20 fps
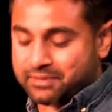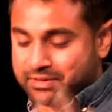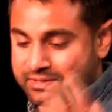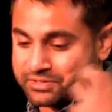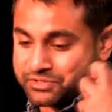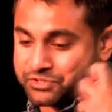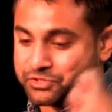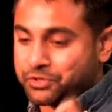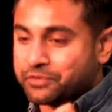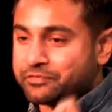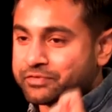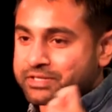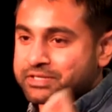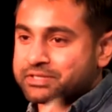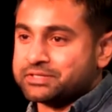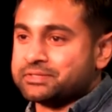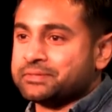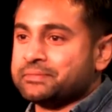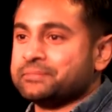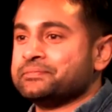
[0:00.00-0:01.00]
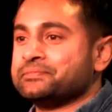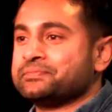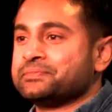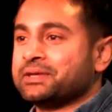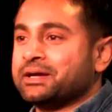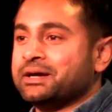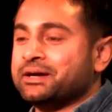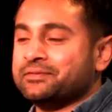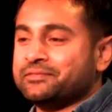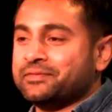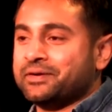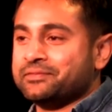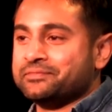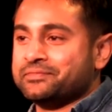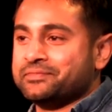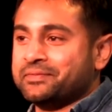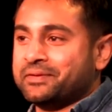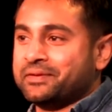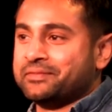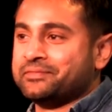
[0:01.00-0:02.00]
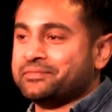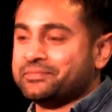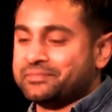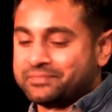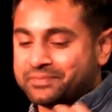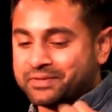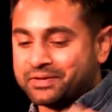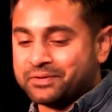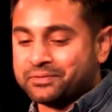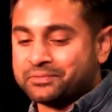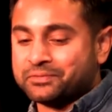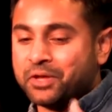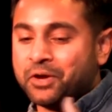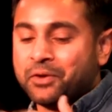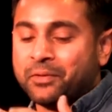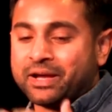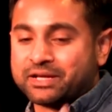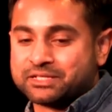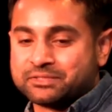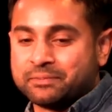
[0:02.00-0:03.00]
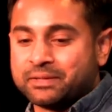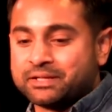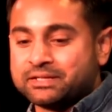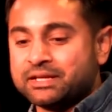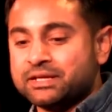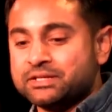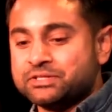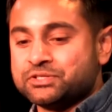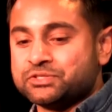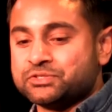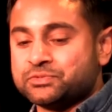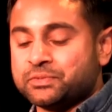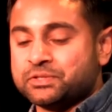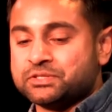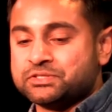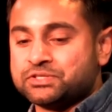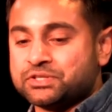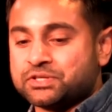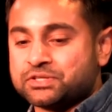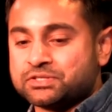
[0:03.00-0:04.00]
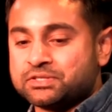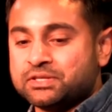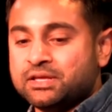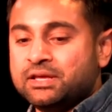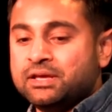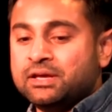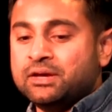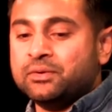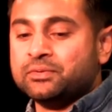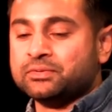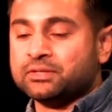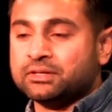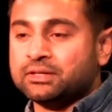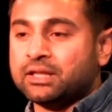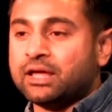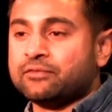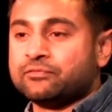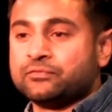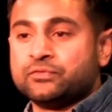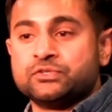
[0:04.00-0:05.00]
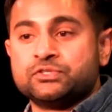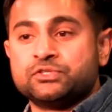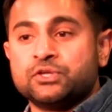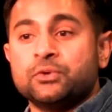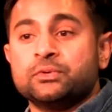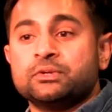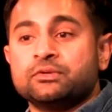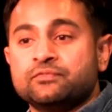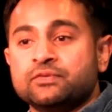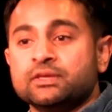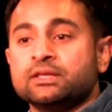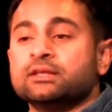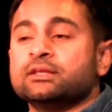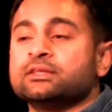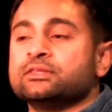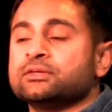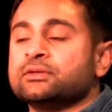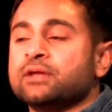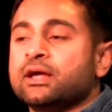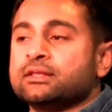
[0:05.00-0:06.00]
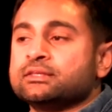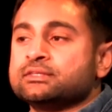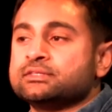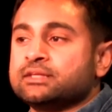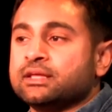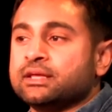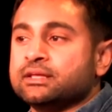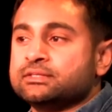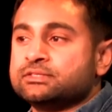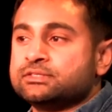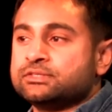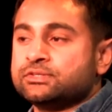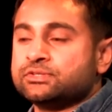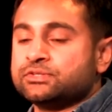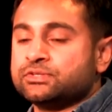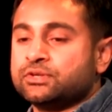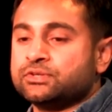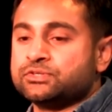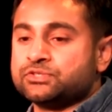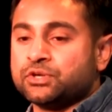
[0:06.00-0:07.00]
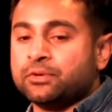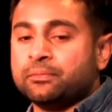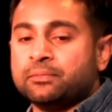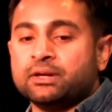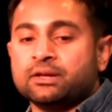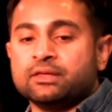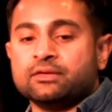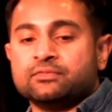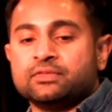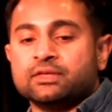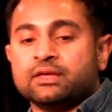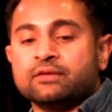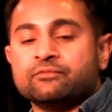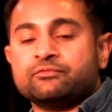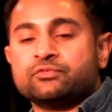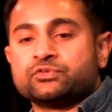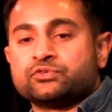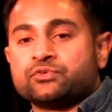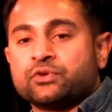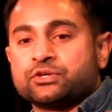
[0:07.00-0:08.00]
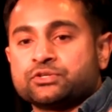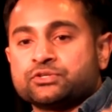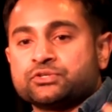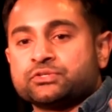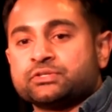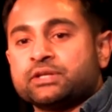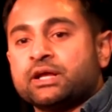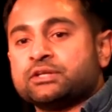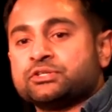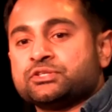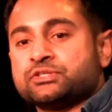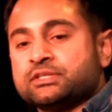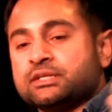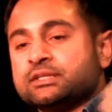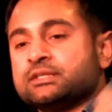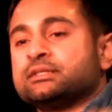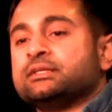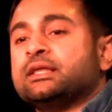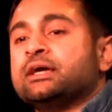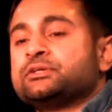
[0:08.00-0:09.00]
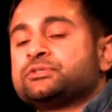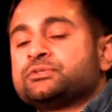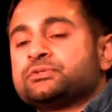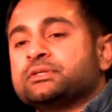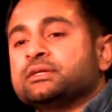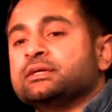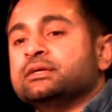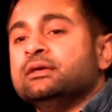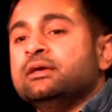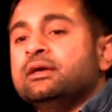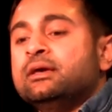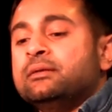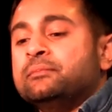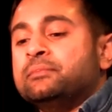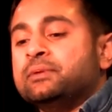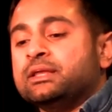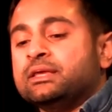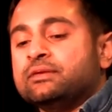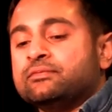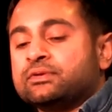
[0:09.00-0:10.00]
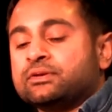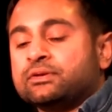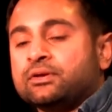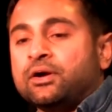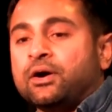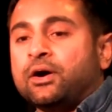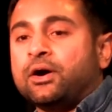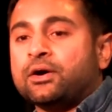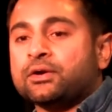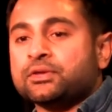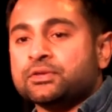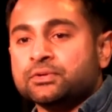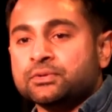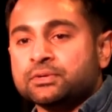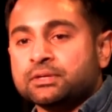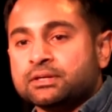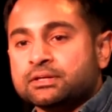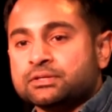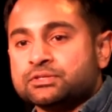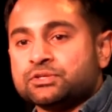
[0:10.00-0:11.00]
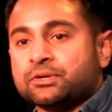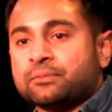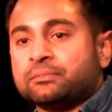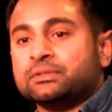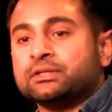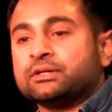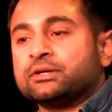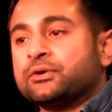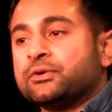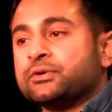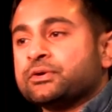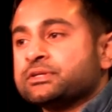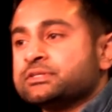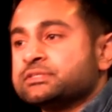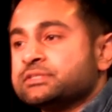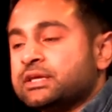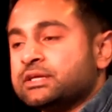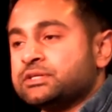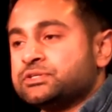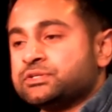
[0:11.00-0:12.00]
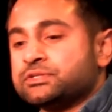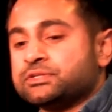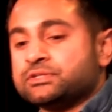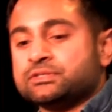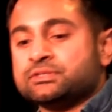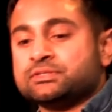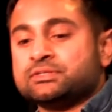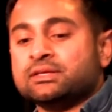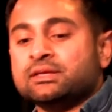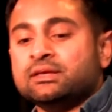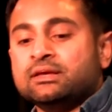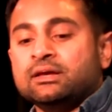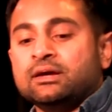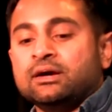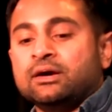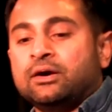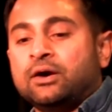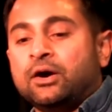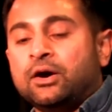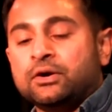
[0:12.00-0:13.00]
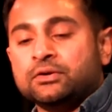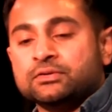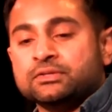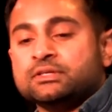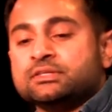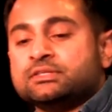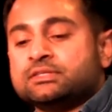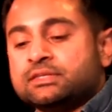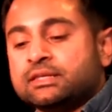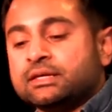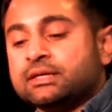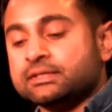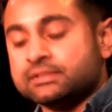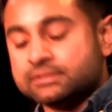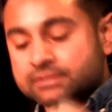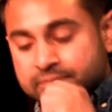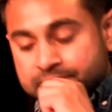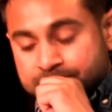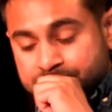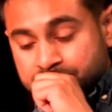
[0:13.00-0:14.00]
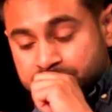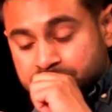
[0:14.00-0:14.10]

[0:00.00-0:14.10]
conservatism of low expectations was just the left is so defeated in the United States. So many of the infrastructures, not just intellectually, but even our unions, our political organizations, all these things